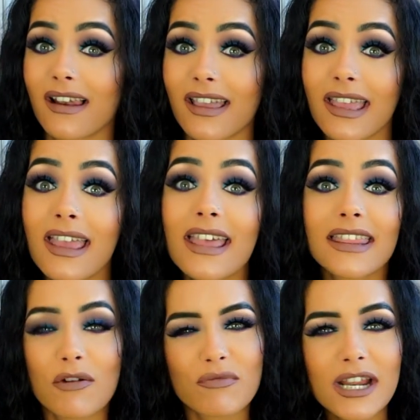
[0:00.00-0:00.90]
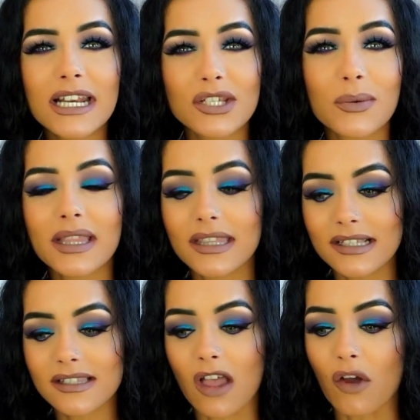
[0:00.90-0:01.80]
Like they're really doing
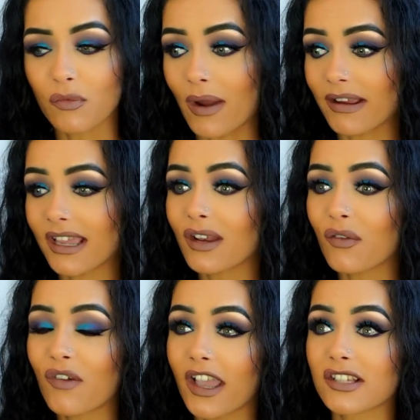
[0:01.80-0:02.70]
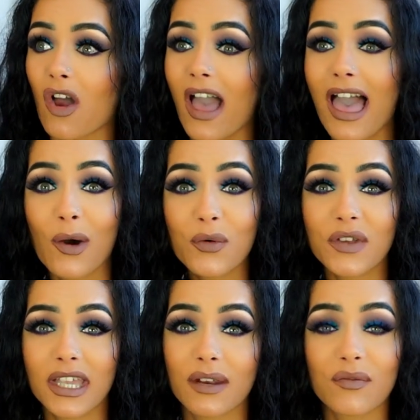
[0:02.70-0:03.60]
this stuff where it can affect our health, it can